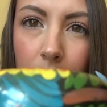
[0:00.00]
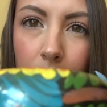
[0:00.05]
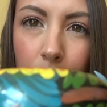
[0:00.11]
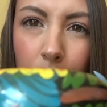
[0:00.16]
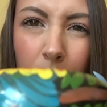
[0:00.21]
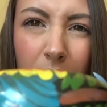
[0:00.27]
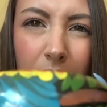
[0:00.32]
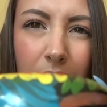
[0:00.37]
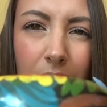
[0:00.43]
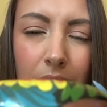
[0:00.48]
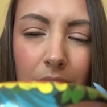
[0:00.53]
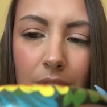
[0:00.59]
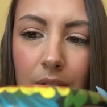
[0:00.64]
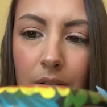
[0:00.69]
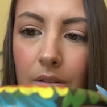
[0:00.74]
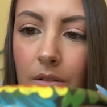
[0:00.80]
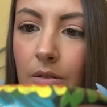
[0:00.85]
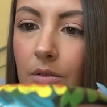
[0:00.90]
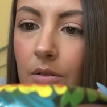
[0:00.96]
right?
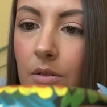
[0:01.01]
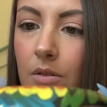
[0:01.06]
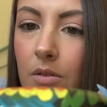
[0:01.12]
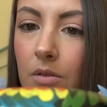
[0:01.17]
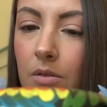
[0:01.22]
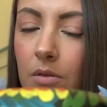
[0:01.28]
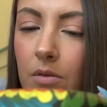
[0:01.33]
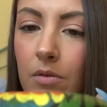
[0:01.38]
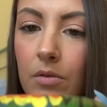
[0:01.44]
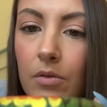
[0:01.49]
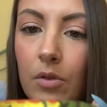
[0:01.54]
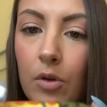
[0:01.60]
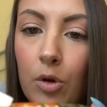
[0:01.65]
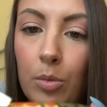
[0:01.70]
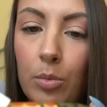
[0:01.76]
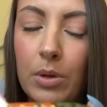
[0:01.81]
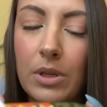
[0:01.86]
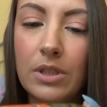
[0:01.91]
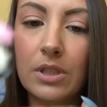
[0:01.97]
For a
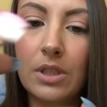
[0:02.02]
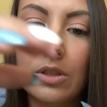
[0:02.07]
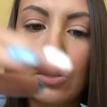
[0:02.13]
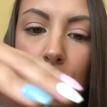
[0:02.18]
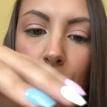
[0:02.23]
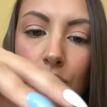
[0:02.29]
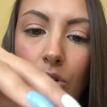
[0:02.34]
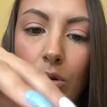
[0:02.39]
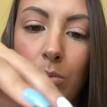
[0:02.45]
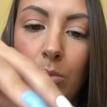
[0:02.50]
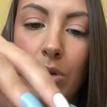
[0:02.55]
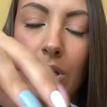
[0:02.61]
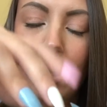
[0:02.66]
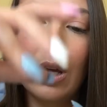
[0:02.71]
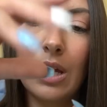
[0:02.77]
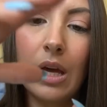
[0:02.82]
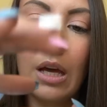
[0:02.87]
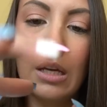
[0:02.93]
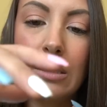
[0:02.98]
business trip.
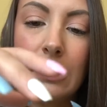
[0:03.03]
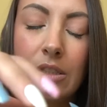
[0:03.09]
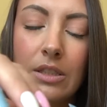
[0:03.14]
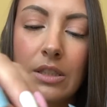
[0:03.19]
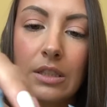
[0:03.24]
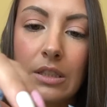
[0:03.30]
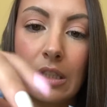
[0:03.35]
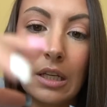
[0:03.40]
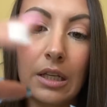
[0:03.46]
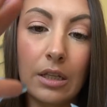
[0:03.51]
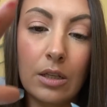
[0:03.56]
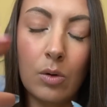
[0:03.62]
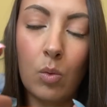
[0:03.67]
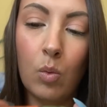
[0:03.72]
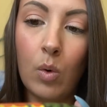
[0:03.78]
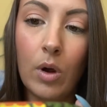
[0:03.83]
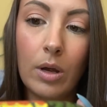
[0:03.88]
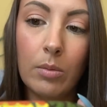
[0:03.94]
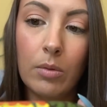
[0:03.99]
And this is like
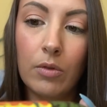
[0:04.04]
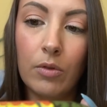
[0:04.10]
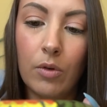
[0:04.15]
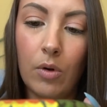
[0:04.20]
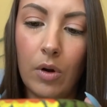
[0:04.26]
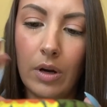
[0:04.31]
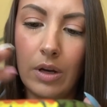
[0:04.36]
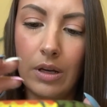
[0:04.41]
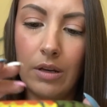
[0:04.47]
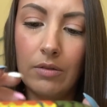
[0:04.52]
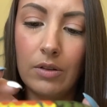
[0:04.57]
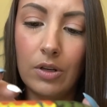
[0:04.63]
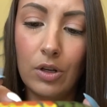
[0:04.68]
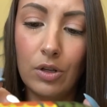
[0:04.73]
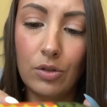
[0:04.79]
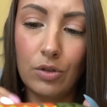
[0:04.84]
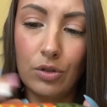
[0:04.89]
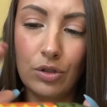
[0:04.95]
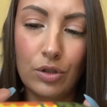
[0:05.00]
way before I even
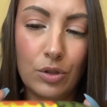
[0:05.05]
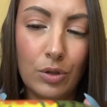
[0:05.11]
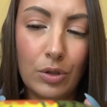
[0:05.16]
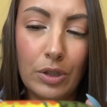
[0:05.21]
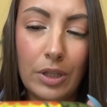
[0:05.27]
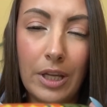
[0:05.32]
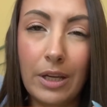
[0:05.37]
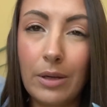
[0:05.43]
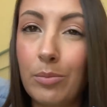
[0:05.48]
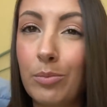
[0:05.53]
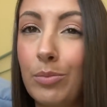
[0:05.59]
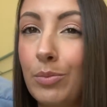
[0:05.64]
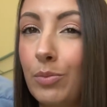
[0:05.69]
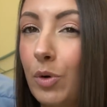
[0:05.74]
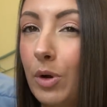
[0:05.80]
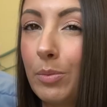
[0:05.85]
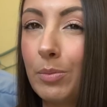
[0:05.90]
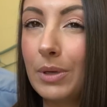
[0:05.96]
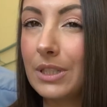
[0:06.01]
understood like
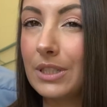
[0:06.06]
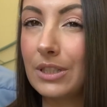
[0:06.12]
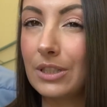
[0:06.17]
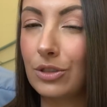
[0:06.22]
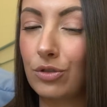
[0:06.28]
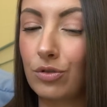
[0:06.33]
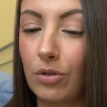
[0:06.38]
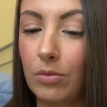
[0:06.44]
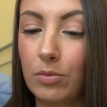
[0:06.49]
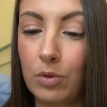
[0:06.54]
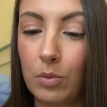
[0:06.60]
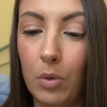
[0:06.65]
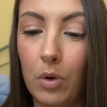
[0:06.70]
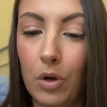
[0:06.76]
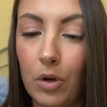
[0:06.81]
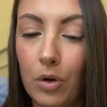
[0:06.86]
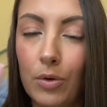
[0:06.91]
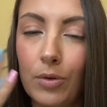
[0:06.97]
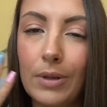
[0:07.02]
what business trips
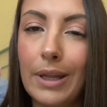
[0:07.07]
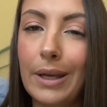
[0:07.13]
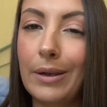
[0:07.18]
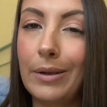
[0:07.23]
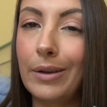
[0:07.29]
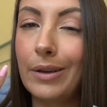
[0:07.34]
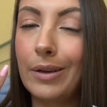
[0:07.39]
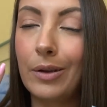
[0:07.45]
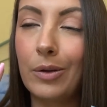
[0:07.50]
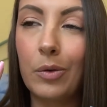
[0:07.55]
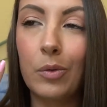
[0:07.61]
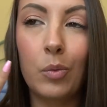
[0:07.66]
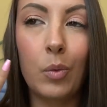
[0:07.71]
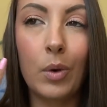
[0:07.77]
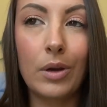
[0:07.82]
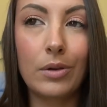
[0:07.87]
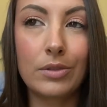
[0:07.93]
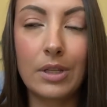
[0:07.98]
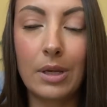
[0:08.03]
were or like
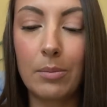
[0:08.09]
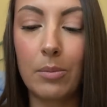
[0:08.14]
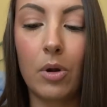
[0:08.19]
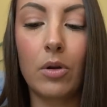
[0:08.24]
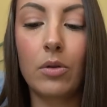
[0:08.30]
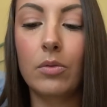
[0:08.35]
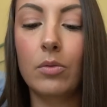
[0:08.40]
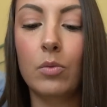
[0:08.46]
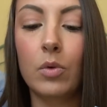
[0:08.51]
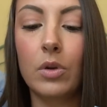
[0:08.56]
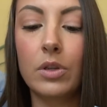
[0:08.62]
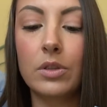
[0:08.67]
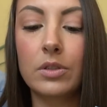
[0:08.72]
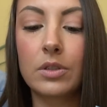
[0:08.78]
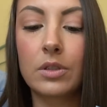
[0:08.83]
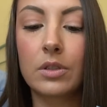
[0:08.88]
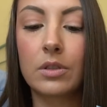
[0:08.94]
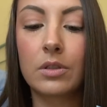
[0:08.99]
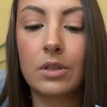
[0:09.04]
where St. Martin was.
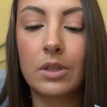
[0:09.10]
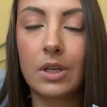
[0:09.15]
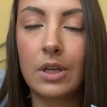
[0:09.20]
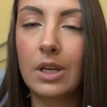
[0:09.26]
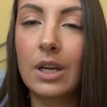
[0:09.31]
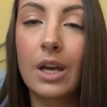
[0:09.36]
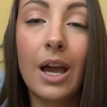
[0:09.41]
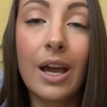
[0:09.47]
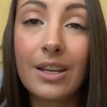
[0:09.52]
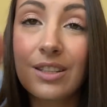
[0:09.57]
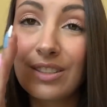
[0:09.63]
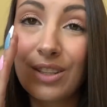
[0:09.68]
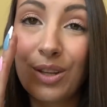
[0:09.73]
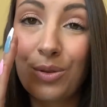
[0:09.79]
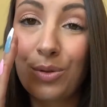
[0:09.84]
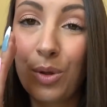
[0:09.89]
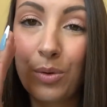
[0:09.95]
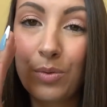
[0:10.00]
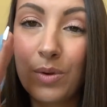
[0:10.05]
I still
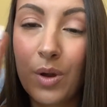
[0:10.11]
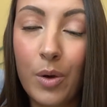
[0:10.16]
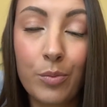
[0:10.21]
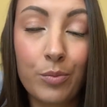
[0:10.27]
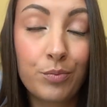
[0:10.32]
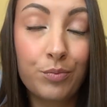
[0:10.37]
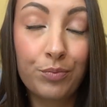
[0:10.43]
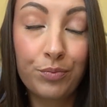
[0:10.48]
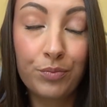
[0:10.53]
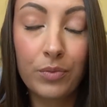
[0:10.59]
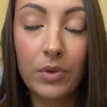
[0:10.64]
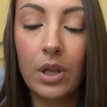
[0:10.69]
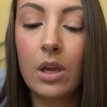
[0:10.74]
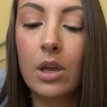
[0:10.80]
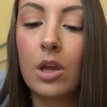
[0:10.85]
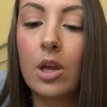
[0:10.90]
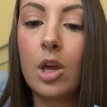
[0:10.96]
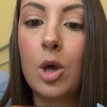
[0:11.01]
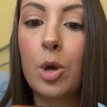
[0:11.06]
don't know.
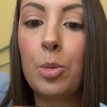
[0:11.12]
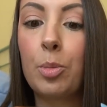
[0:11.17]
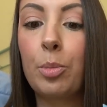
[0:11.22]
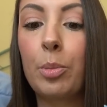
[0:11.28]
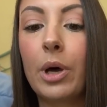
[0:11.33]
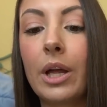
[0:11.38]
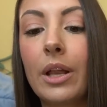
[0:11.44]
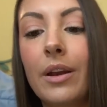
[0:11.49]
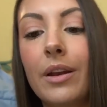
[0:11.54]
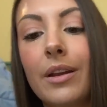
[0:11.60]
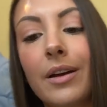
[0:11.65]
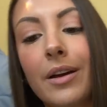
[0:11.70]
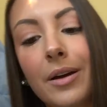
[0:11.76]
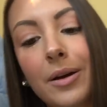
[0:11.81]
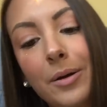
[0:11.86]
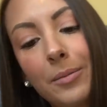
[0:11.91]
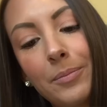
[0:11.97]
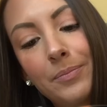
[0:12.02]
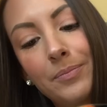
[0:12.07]
But,
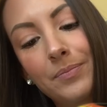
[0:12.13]
um,